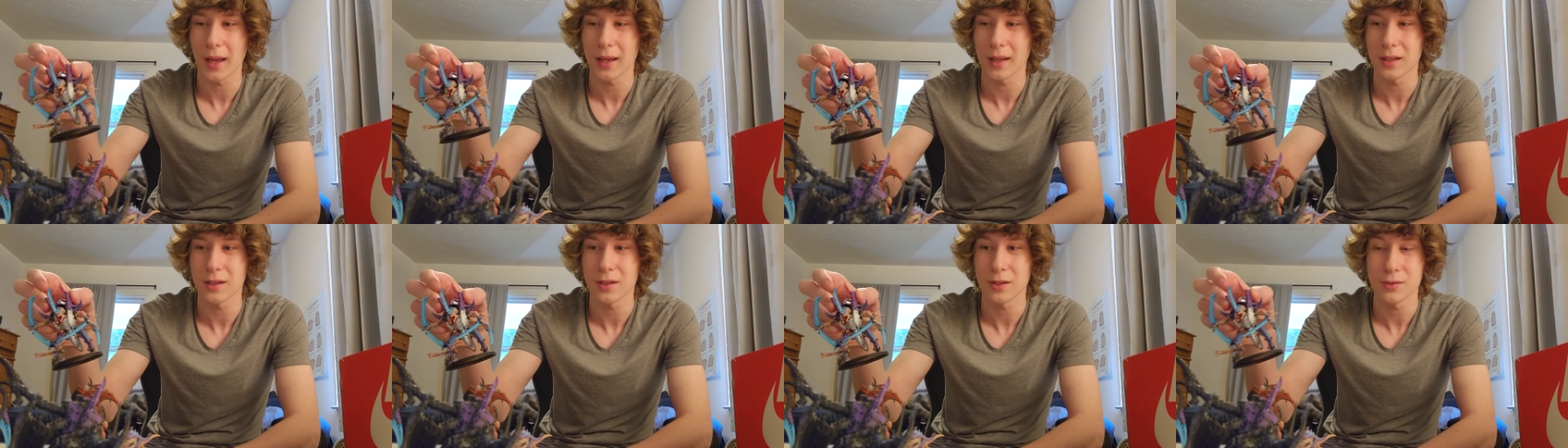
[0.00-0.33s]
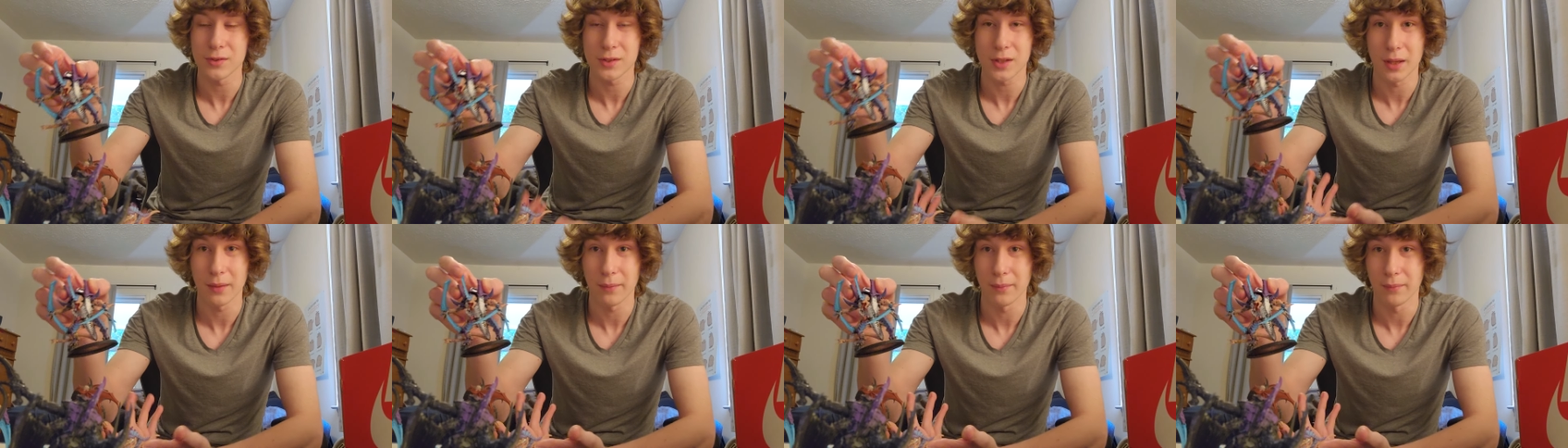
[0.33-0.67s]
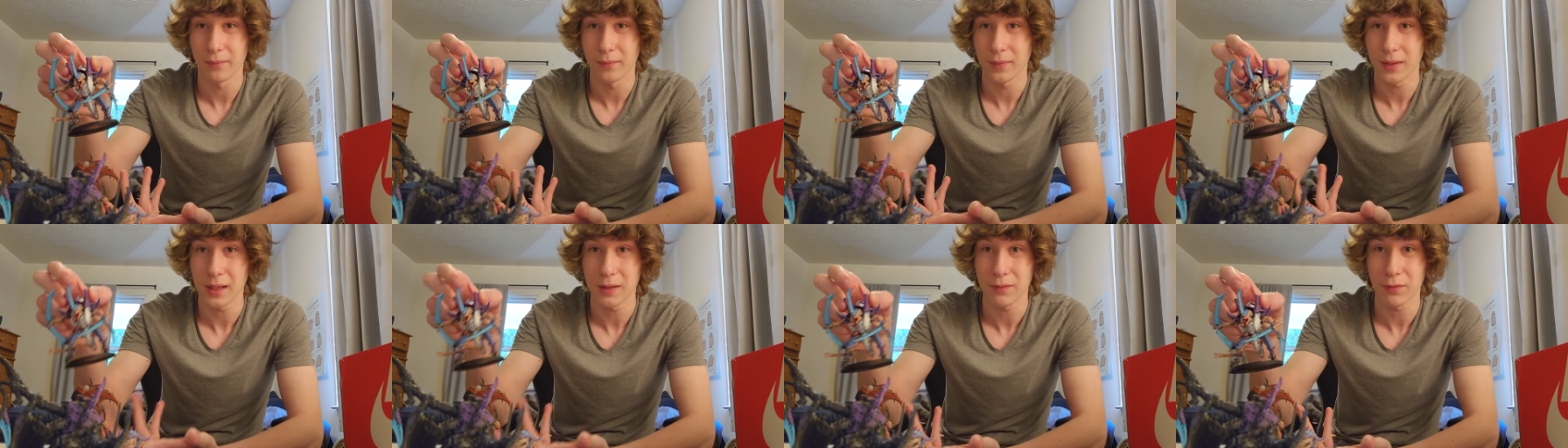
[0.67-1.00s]
I can use
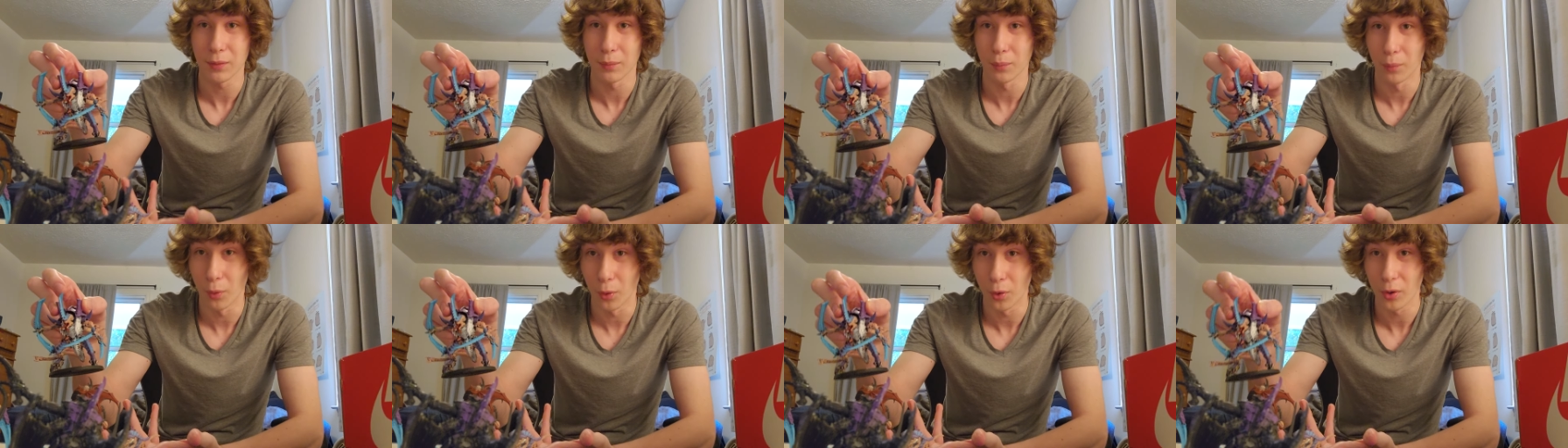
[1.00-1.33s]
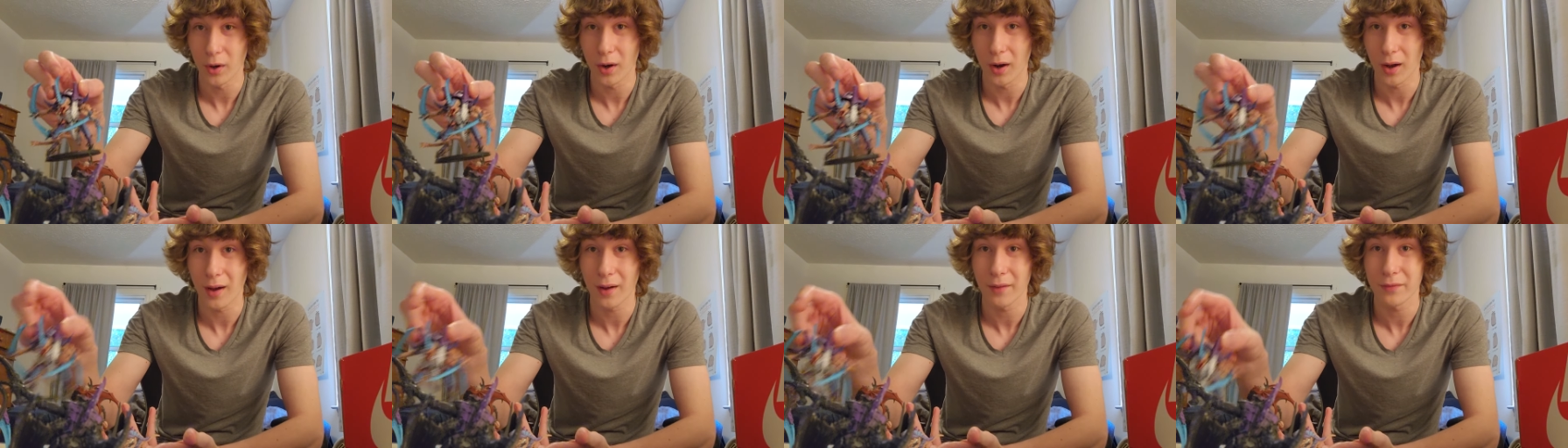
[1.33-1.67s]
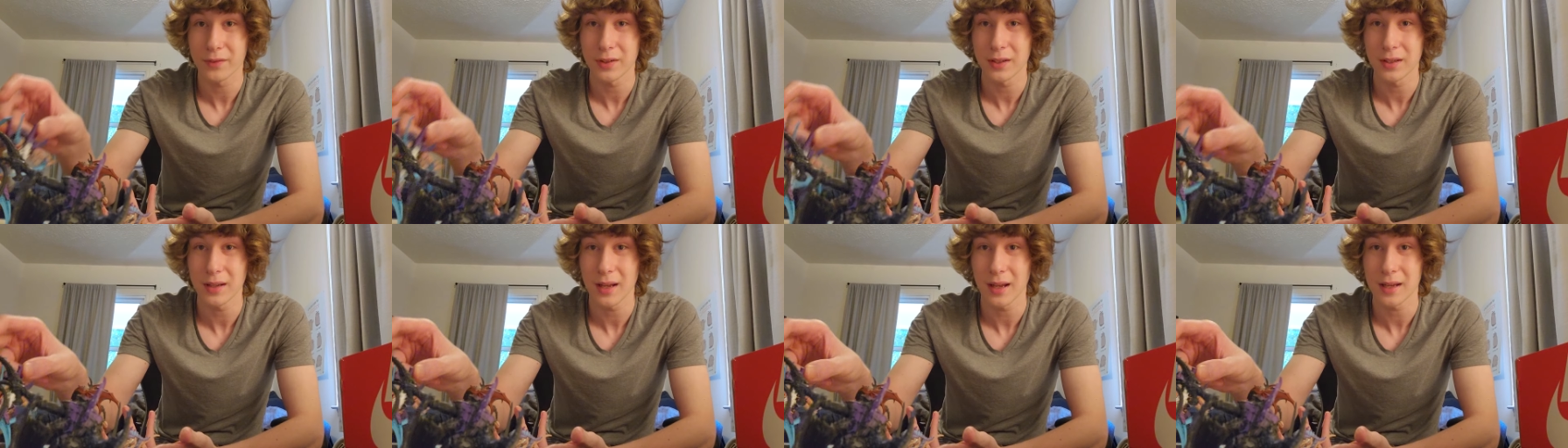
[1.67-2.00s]
them even more
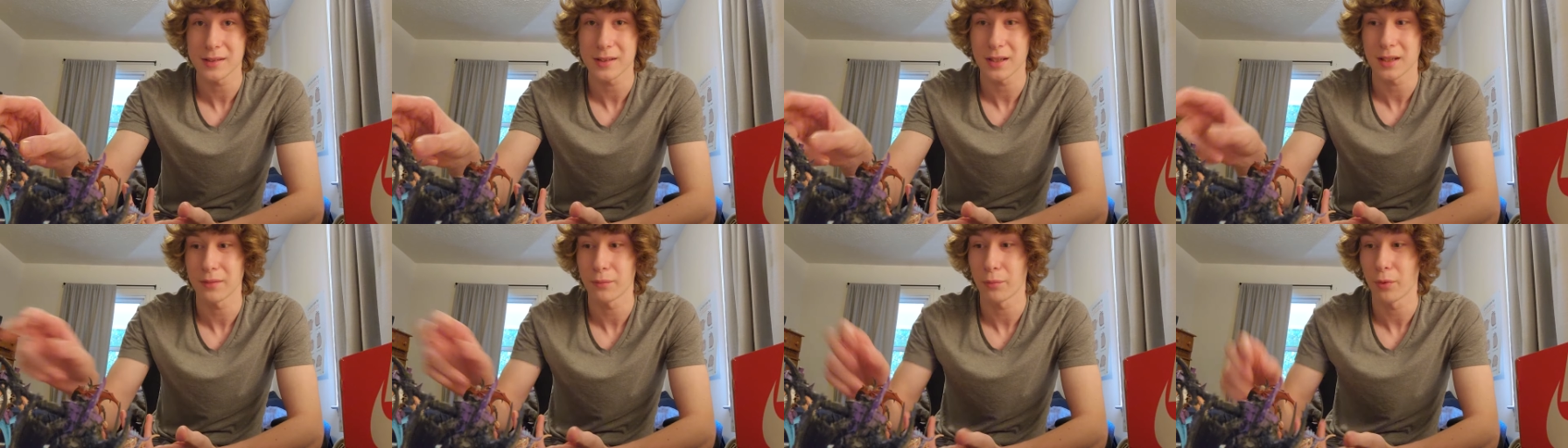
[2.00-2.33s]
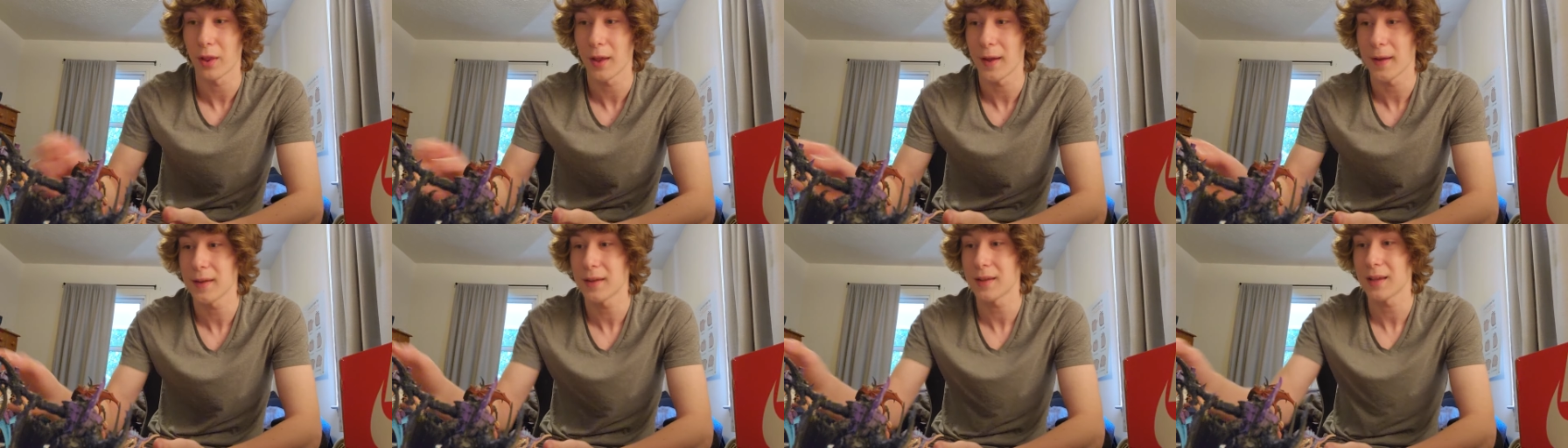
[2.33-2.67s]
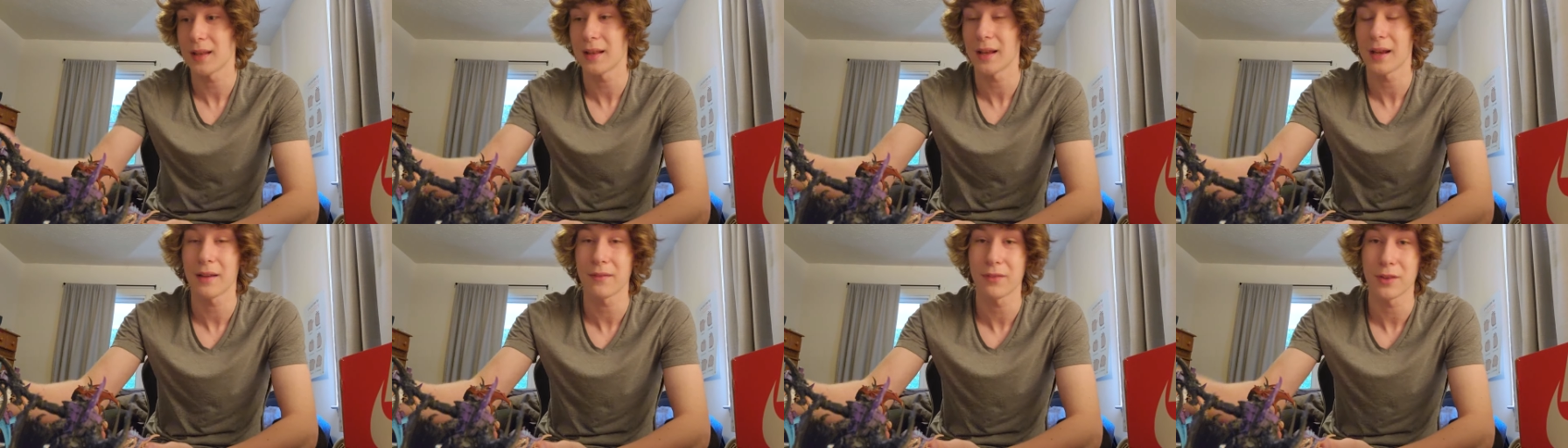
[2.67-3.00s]
often as I'd like.
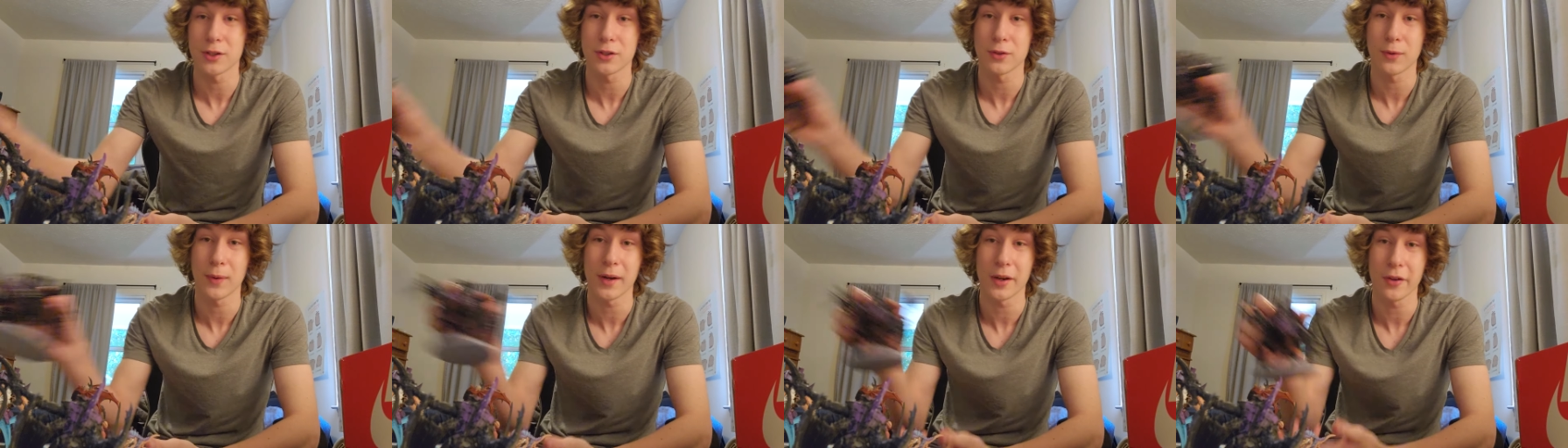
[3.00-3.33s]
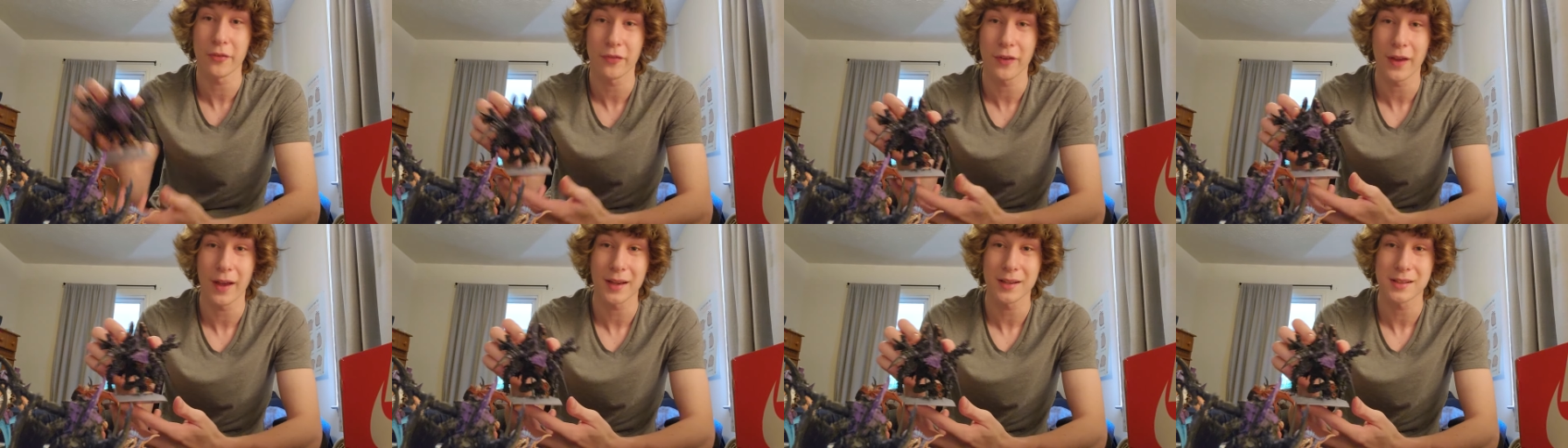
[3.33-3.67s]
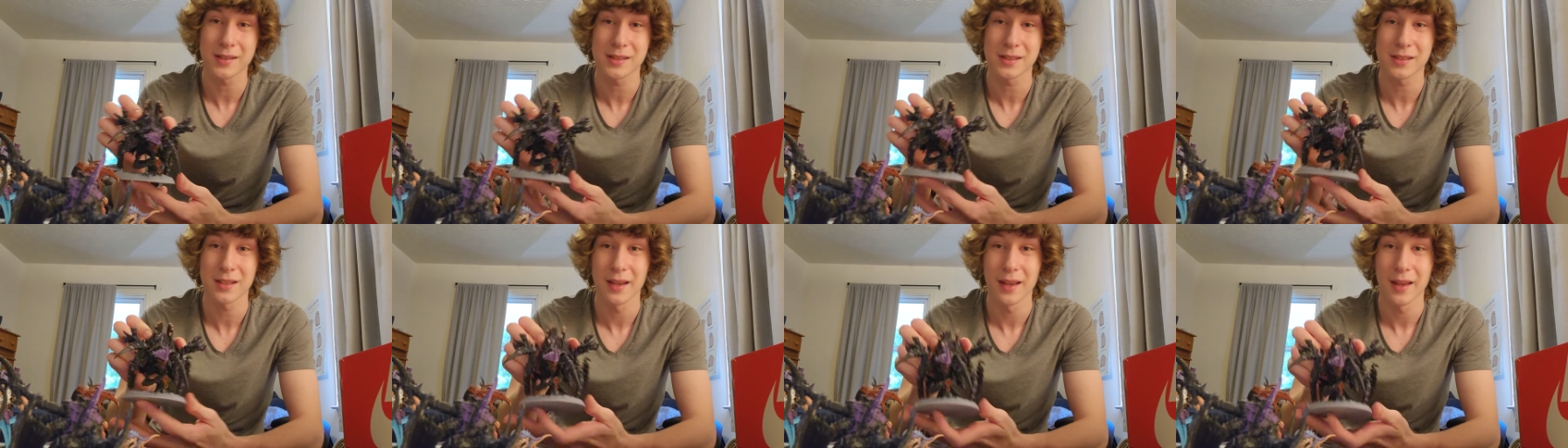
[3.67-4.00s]
And I have the Terrain
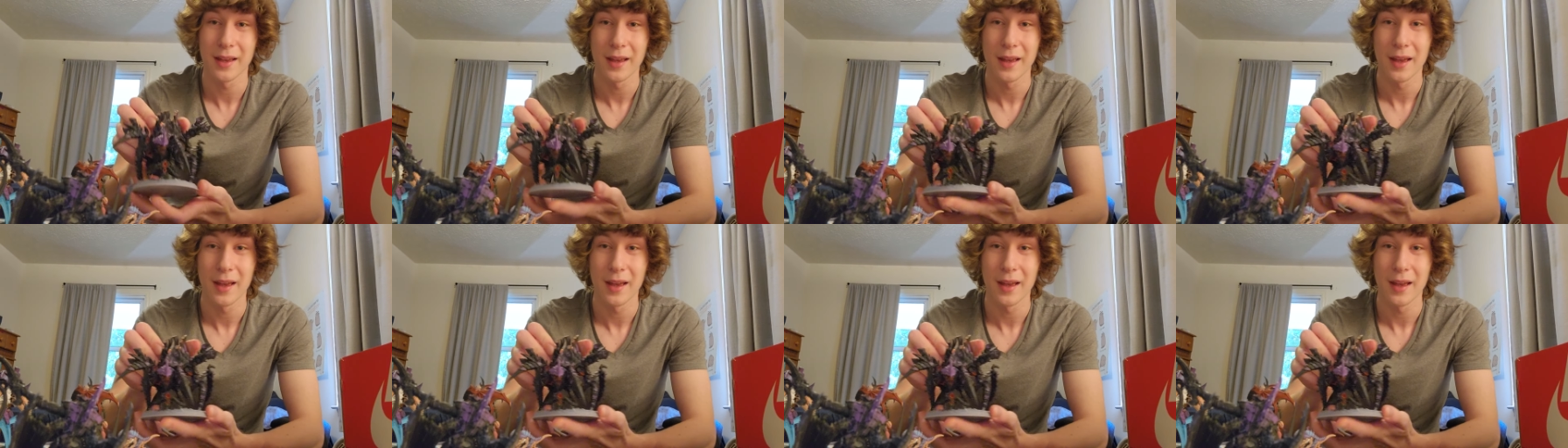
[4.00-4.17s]
effects.